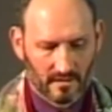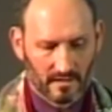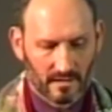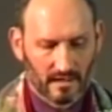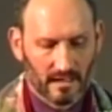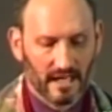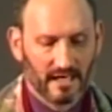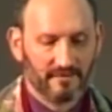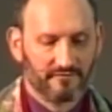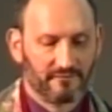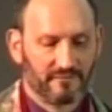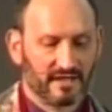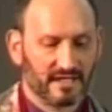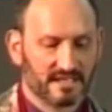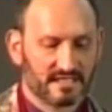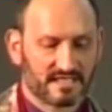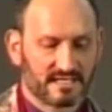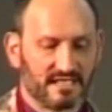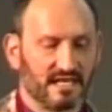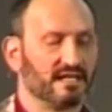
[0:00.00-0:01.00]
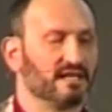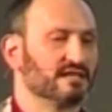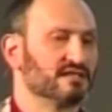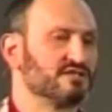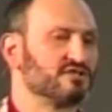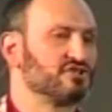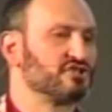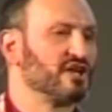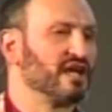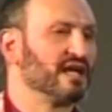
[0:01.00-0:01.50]
Life in
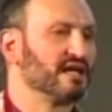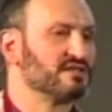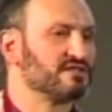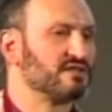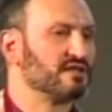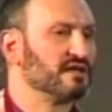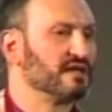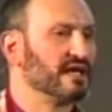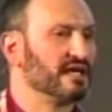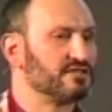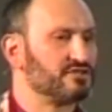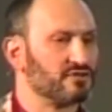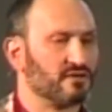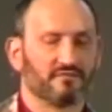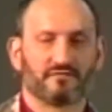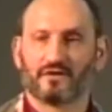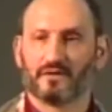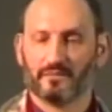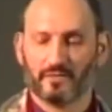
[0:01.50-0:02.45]
cities changed the nature of